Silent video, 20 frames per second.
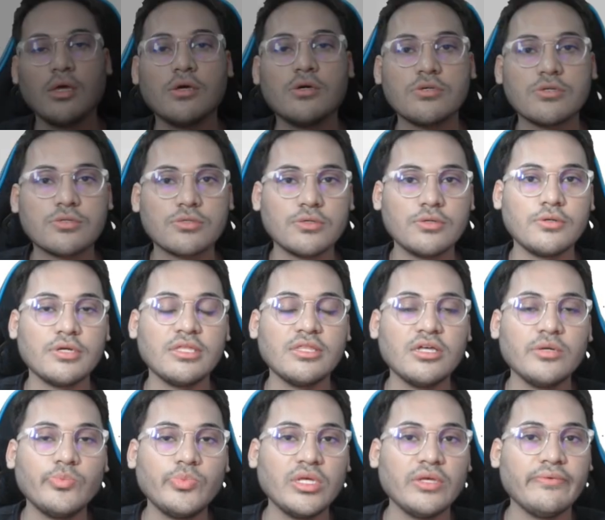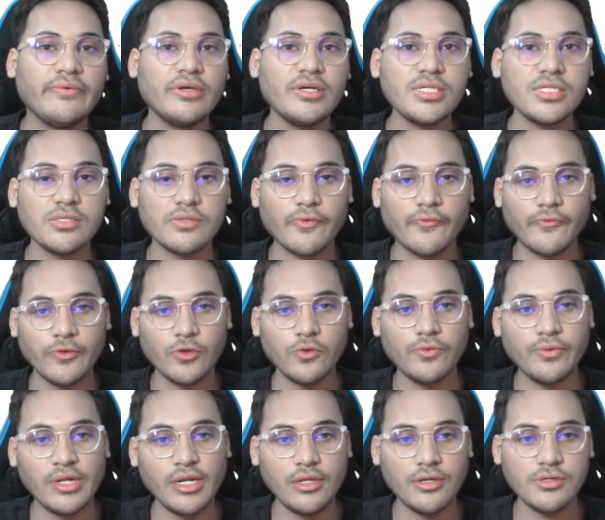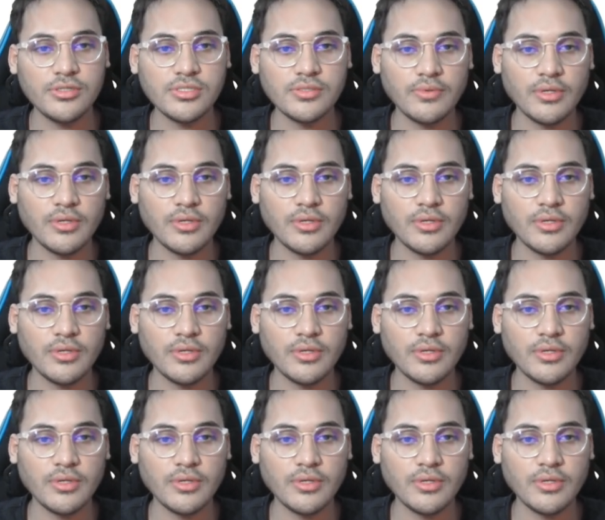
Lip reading: So in the previous few videos,